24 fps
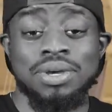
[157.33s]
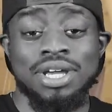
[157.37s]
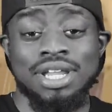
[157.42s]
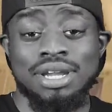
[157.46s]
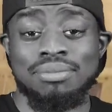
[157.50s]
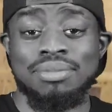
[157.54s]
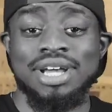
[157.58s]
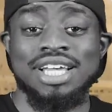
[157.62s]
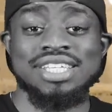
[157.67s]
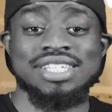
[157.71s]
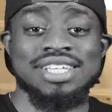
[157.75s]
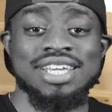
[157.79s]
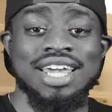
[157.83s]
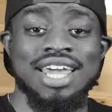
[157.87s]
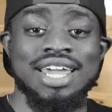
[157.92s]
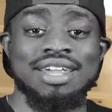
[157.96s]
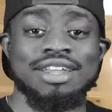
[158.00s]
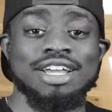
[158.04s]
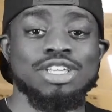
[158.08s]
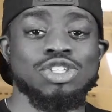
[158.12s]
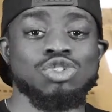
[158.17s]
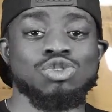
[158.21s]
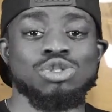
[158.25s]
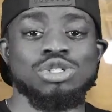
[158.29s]
be an amazing
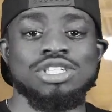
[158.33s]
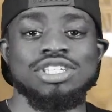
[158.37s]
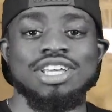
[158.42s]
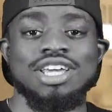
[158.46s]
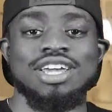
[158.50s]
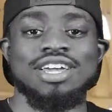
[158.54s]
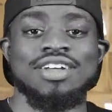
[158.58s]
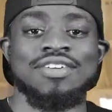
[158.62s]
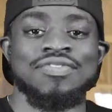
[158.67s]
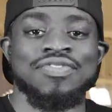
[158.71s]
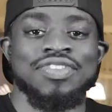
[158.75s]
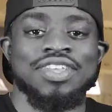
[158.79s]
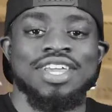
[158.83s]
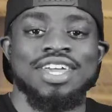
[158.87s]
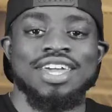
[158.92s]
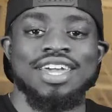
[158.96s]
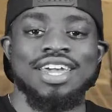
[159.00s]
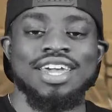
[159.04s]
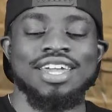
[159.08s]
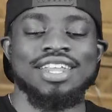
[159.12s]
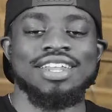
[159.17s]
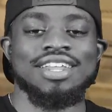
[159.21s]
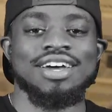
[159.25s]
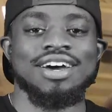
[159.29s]
game that you see.
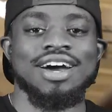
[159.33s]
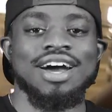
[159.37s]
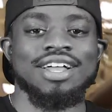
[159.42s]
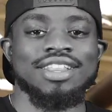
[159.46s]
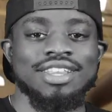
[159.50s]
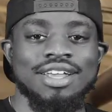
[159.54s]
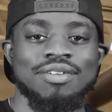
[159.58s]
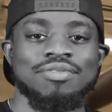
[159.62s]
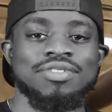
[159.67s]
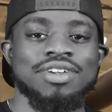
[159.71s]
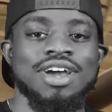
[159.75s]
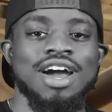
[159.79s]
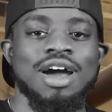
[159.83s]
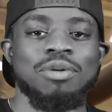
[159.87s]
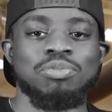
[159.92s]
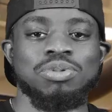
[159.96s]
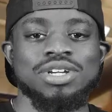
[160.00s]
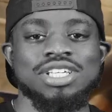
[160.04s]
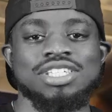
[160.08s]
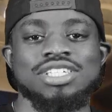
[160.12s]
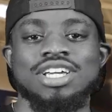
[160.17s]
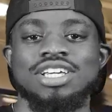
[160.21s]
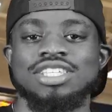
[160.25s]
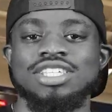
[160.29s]
And uh, I love y'all.
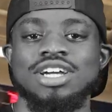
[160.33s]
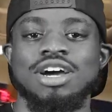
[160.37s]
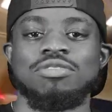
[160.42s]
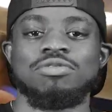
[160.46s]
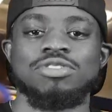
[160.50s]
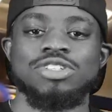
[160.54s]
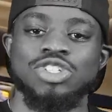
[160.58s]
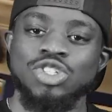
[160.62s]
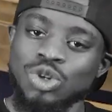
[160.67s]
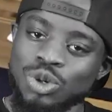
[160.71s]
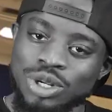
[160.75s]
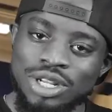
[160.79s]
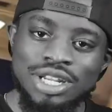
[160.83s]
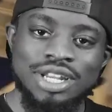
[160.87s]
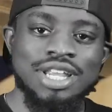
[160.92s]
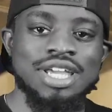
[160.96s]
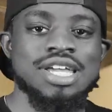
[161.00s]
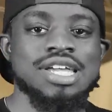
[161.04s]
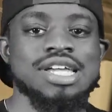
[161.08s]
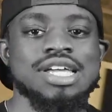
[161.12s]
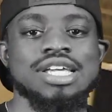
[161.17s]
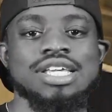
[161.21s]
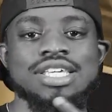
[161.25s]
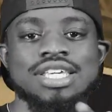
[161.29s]
Appreciate y'all for tuning
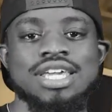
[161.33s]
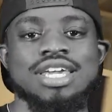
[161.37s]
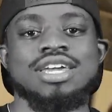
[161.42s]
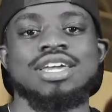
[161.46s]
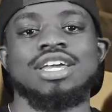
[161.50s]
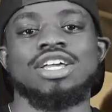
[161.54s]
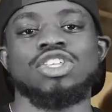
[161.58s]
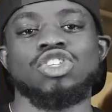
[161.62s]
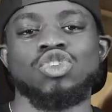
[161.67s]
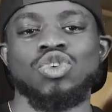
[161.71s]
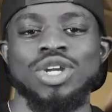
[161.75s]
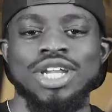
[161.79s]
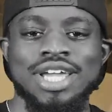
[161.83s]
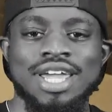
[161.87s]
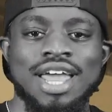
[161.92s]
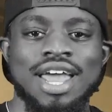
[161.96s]
in. Yeah, enjoy the